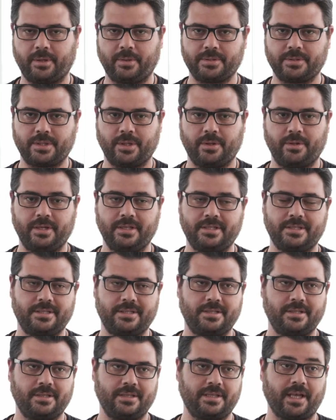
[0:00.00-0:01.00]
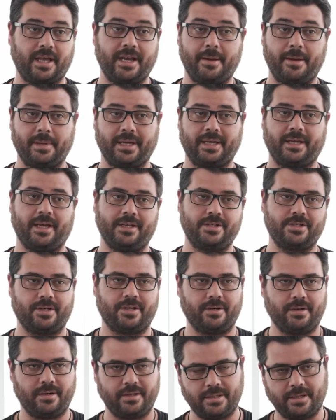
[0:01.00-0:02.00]
also its dynamic
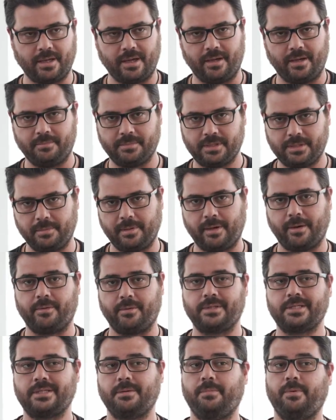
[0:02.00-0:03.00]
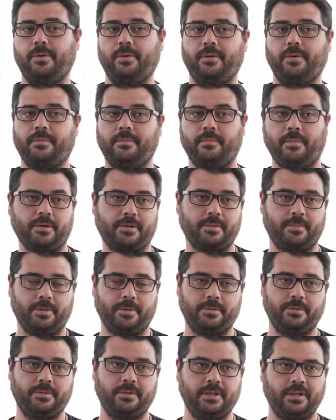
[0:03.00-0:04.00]
nature um, to be able to support
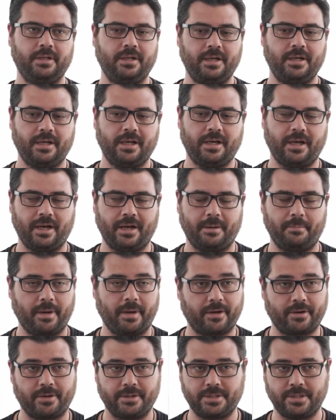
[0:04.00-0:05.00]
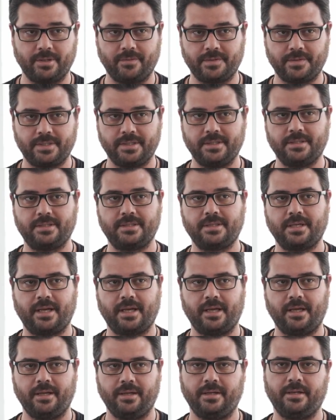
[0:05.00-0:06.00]
multiple uh, microservices
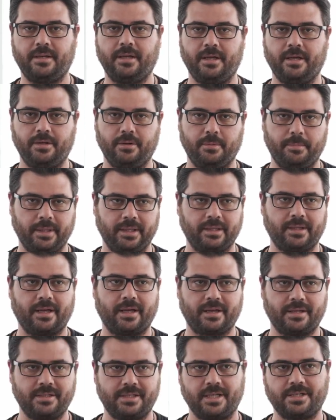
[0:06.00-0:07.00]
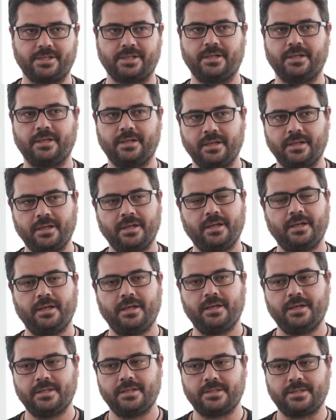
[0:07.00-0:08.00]
in, in your build architecture.
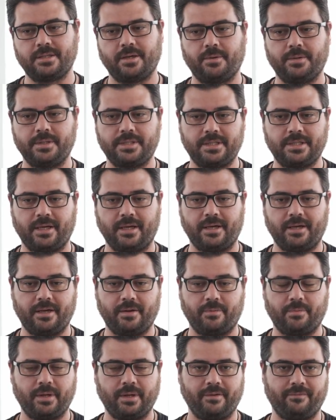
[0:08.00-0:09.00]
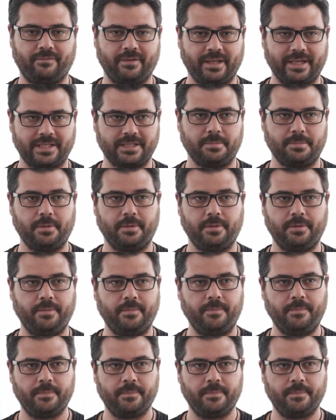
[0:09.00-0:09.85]
So it's a really flexible